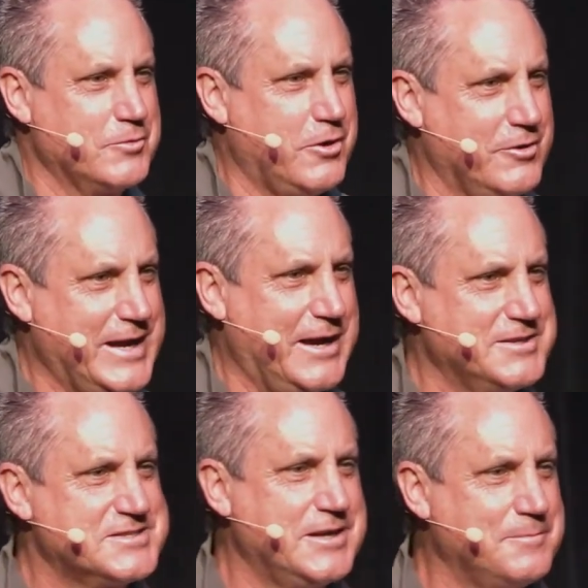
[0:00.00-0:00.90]
called How
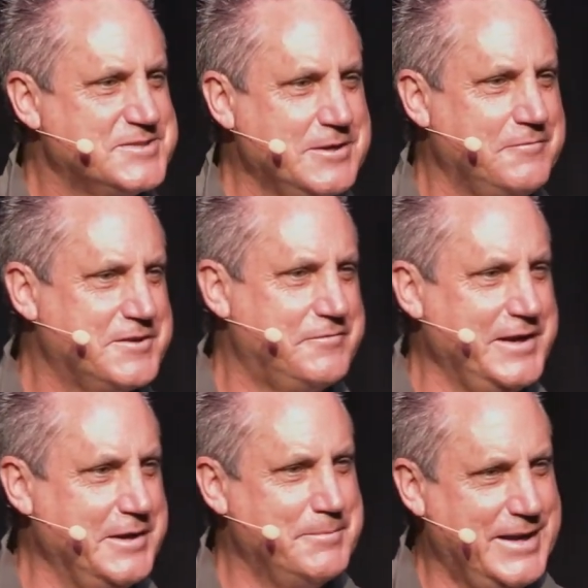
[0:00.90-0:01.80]
to Stop
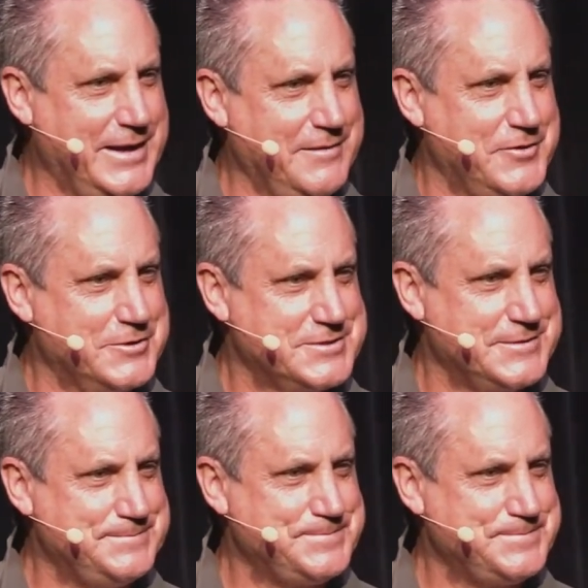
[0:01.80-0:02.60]
Self-Defeating Behaviors.